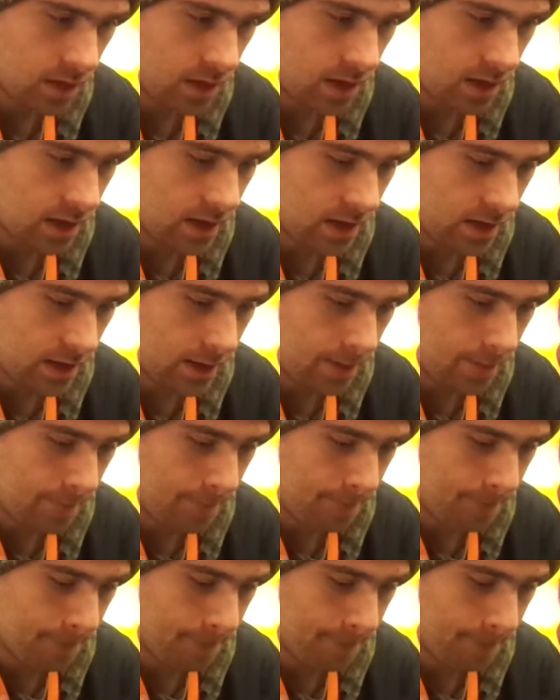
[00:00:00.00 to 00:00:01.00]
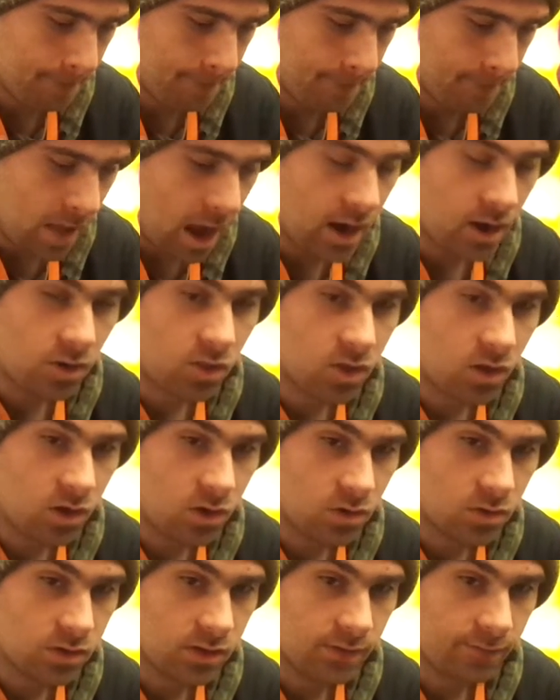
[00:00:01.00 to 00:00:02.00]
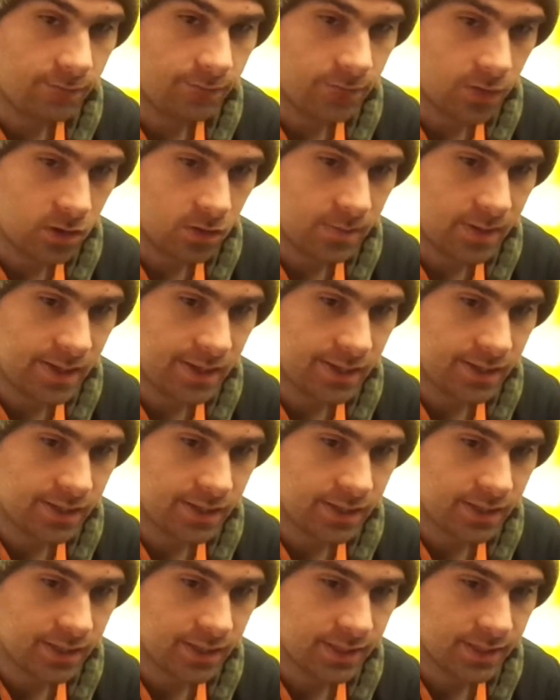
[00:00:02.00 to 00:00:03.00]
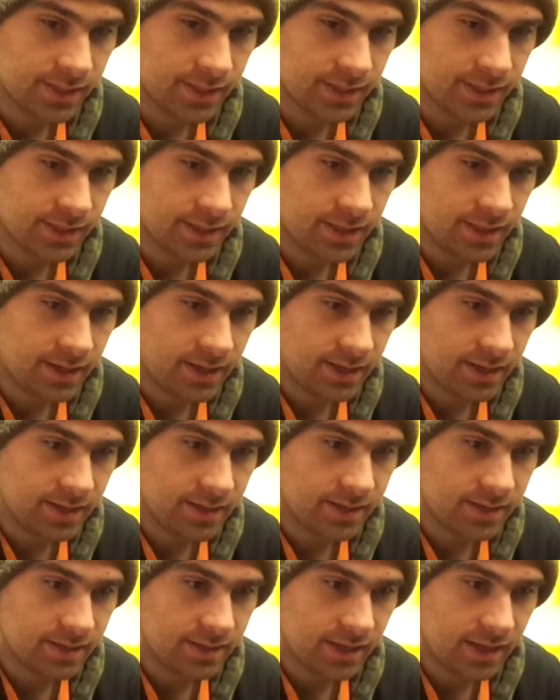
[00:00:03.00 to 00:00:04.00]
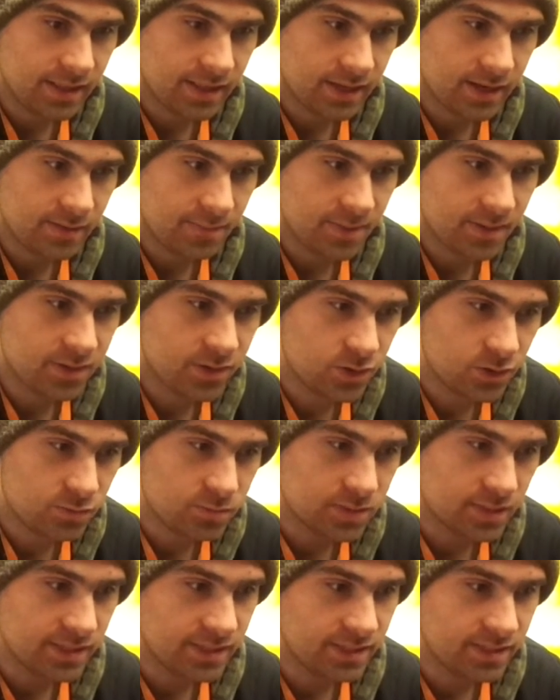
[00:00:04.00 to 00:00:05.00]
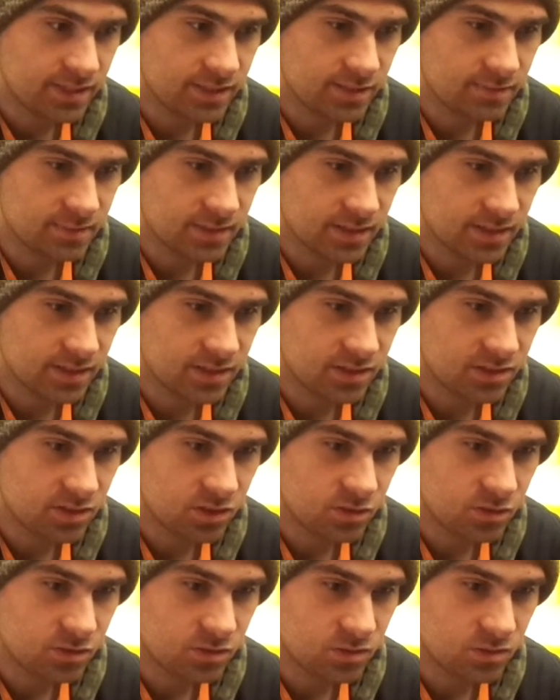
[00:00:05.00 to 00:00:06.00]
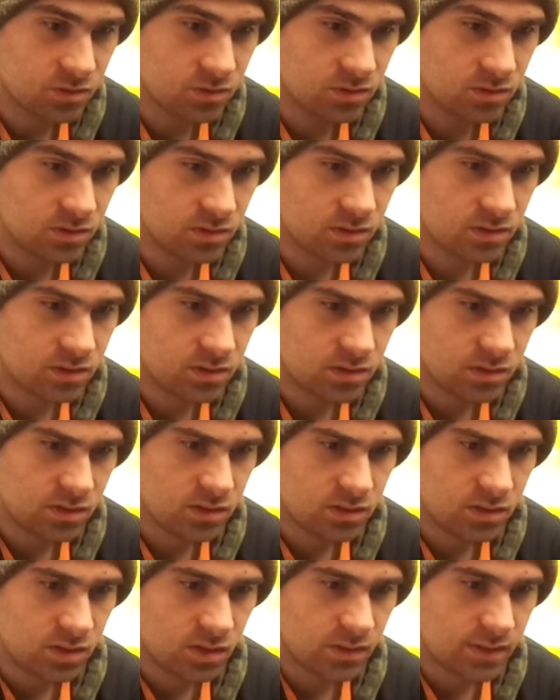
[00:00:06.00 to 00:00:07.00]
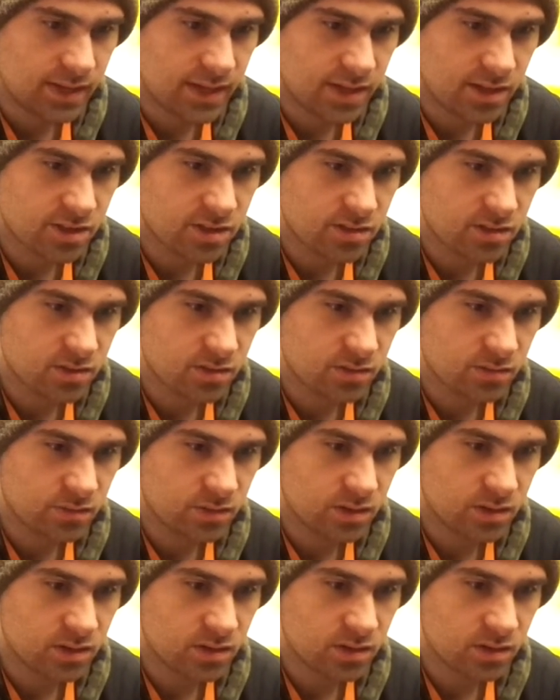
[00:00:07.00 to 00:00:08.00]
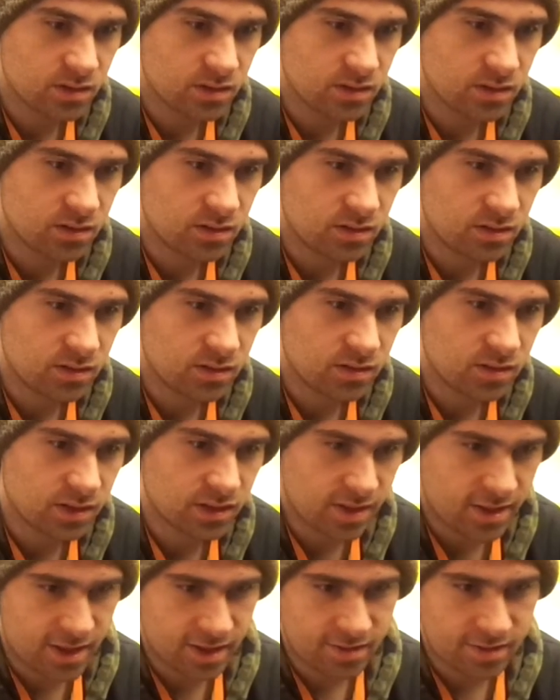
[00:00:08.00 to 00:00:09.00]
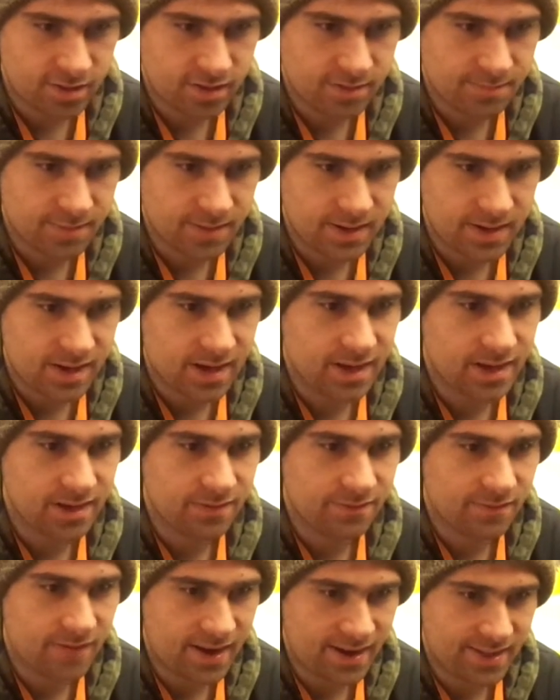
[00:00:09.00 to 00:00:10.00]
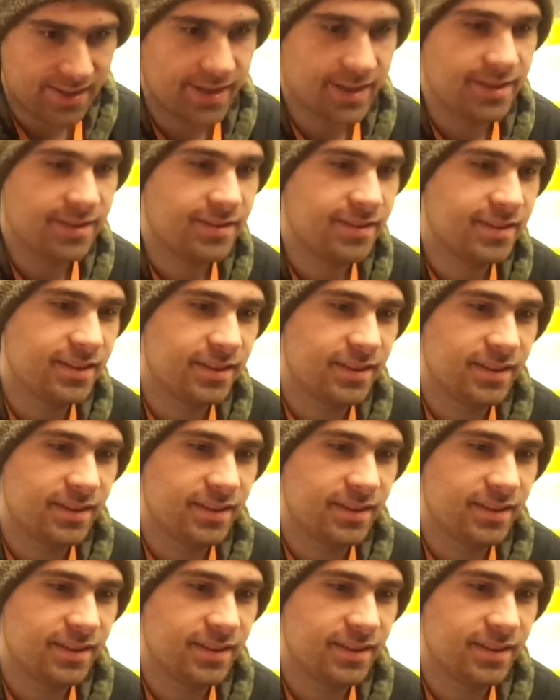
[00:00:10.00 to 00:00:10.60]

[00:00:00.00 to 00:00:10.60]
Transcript: I also hosted a fur meet that ended up in 2 places because 2 locations were suggested but not finalized.